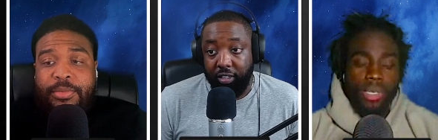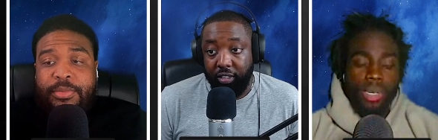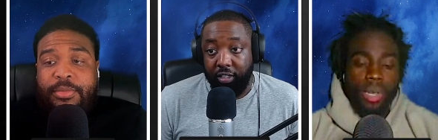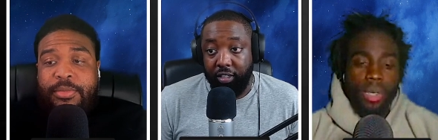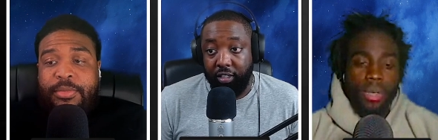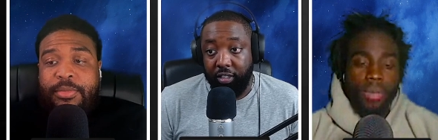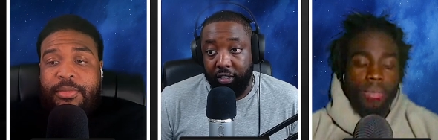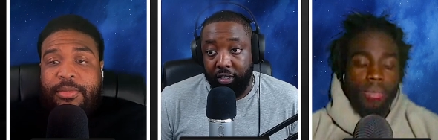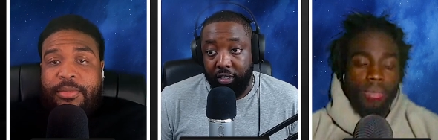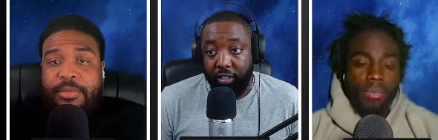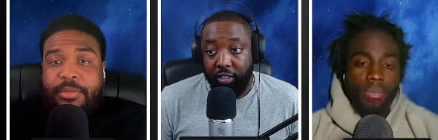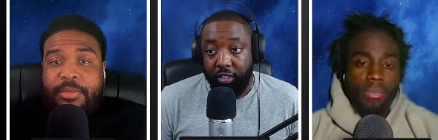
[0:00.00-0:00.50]

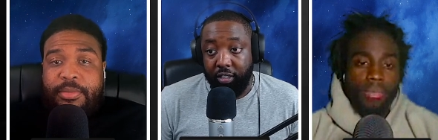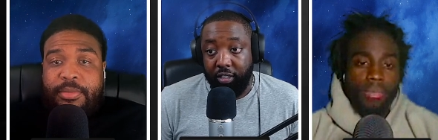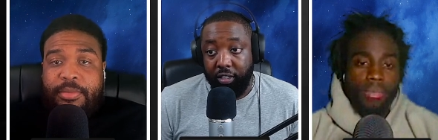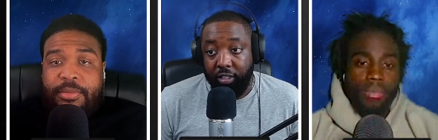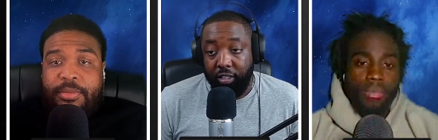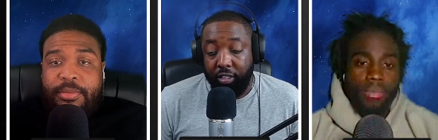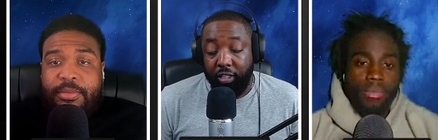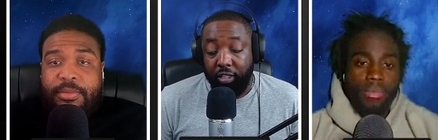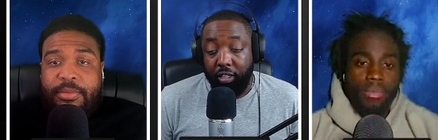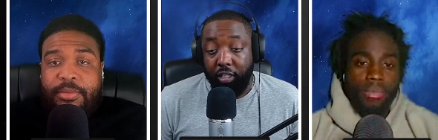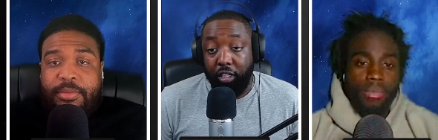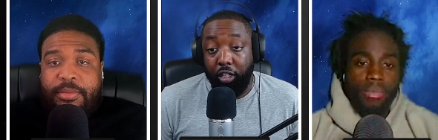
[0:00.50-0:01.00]
Speaker 1: today.
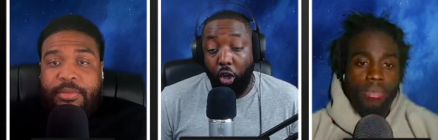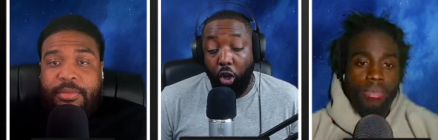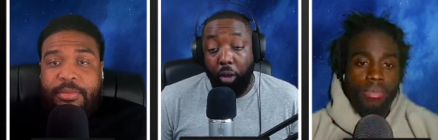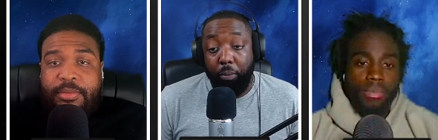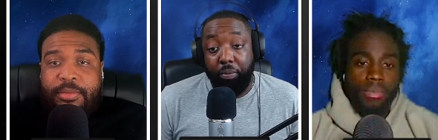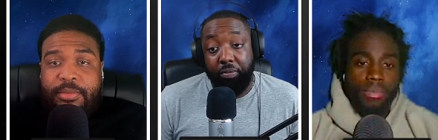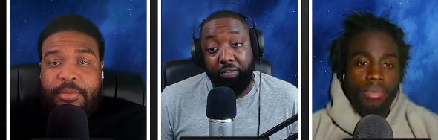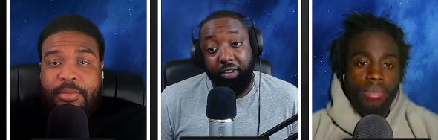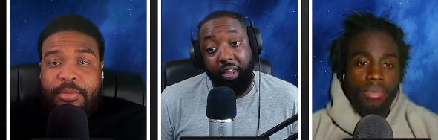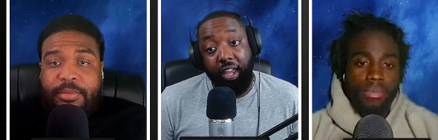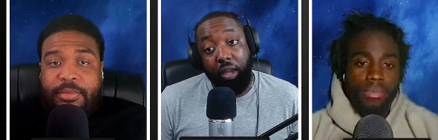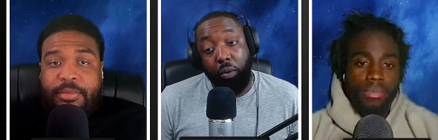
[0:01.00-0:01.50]
No,
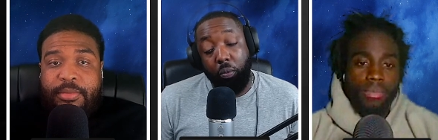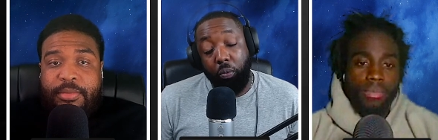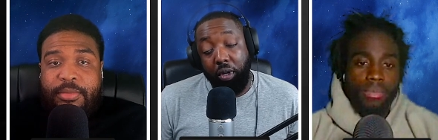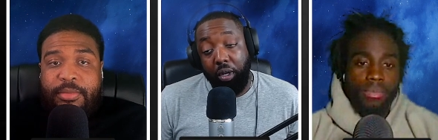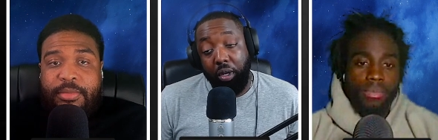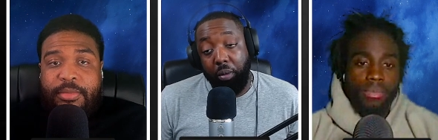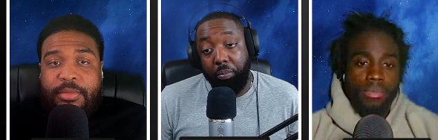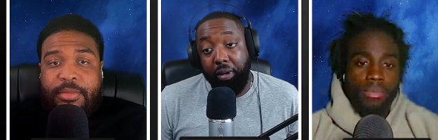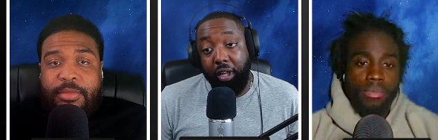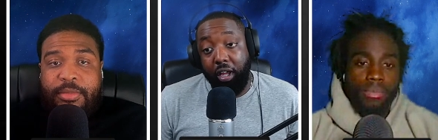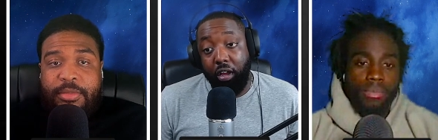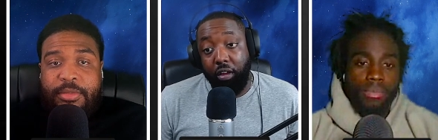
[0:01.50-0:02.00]
I'm
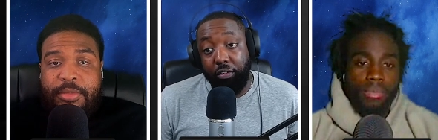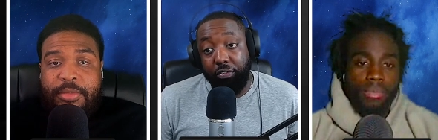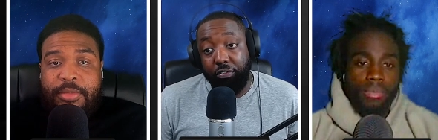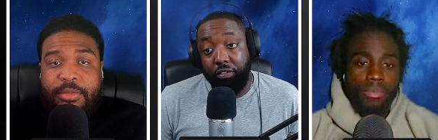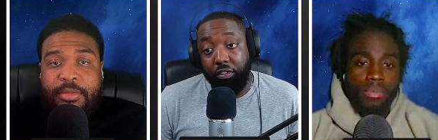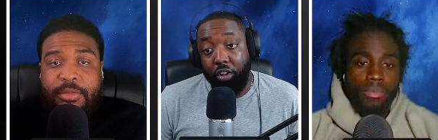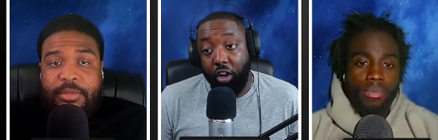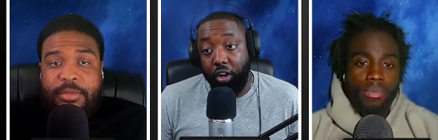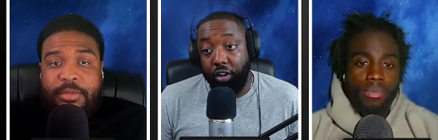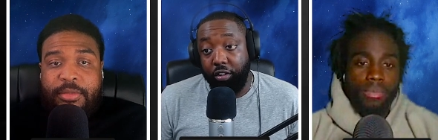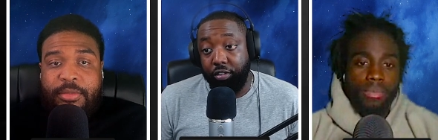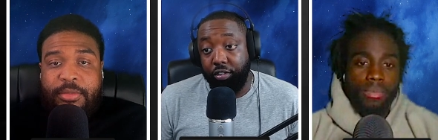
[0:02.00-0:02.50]
saying when the
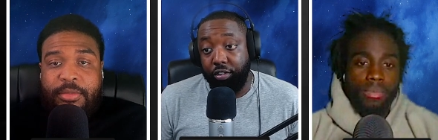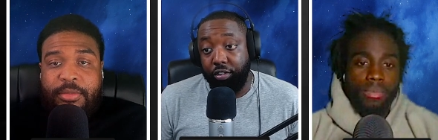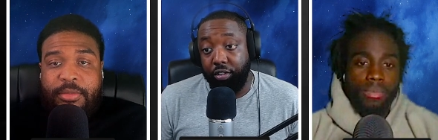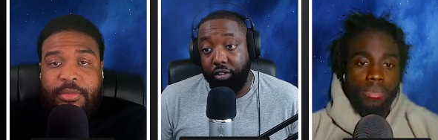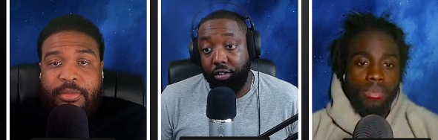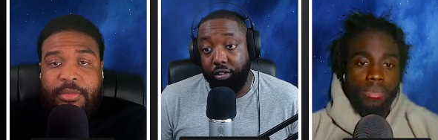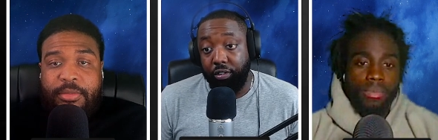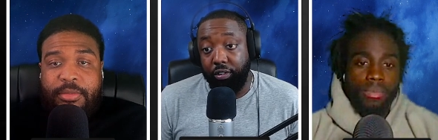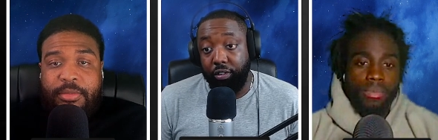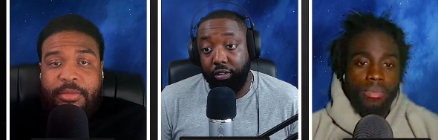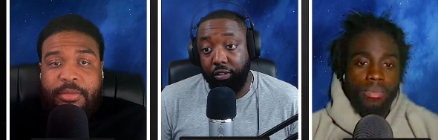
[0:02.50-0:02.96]
playoffs starts.